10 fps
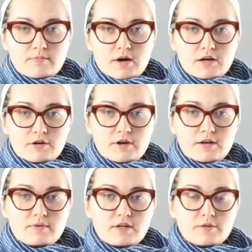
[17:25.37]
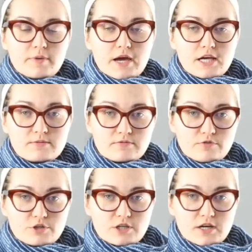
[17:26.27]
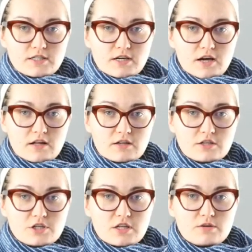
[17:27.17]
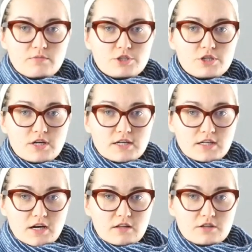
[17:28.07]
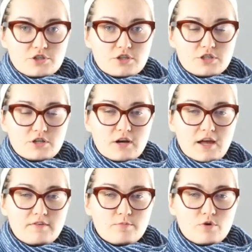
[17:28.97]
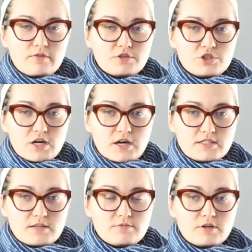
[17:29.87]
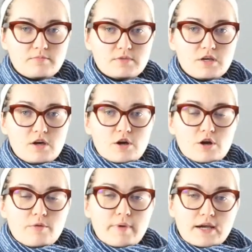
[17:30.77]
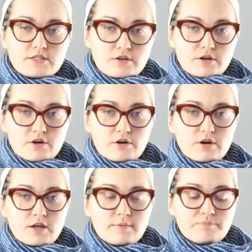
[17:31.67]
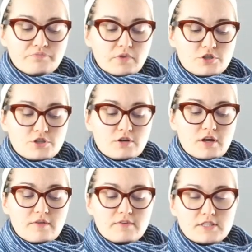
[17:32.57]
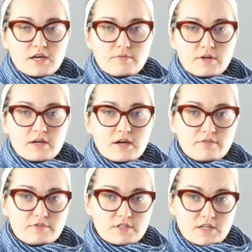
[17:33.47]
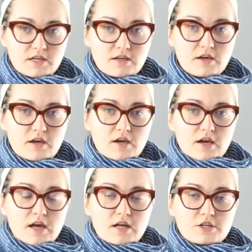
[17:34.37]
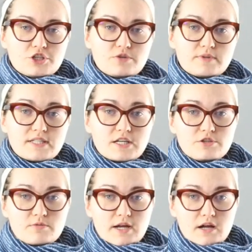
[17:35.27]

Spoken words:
and mono had been in the past before she got to college, and then once she got to college, she started having more of the GI symptoms. Her back started hurting, she started having diarrhea and fatigue, and she was sent to an